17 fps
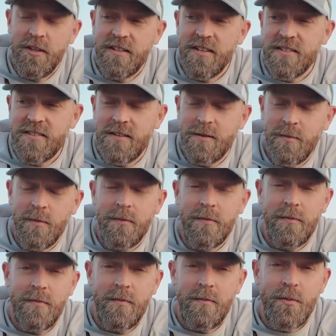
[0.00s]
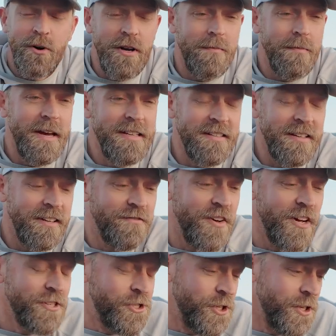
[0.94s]
He does some pretty amazing
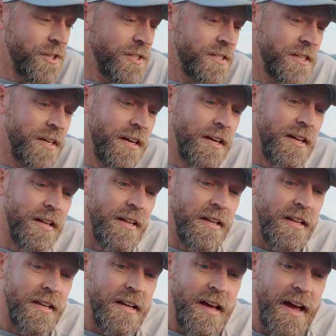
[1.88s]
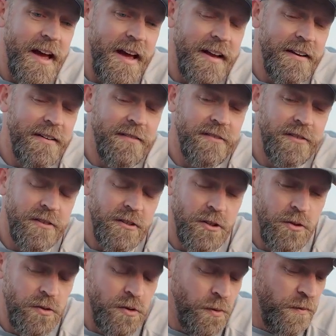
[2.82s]
adventures and
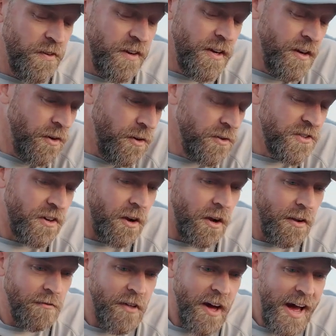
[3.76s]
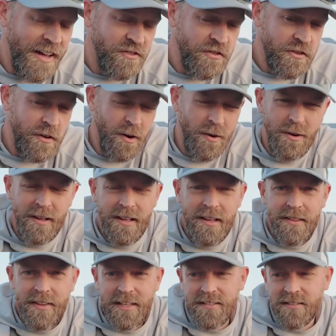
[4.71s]
YouTube videos and all of that. So
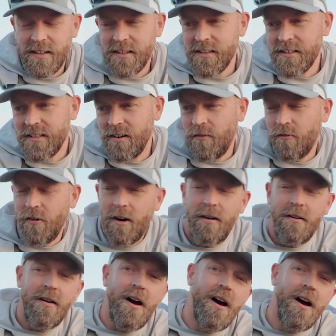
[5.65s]
that's slightly different.